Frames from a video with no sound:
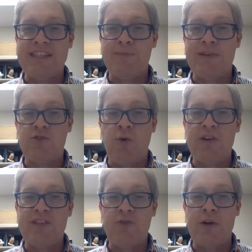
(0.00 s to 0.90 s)
system as
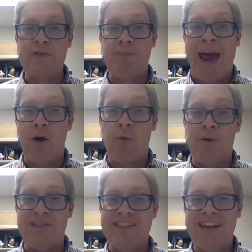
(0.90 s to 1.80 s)
quotes unquote
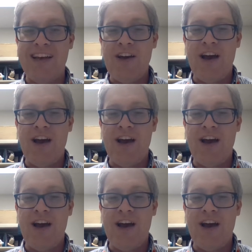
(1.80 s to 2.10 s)
backwards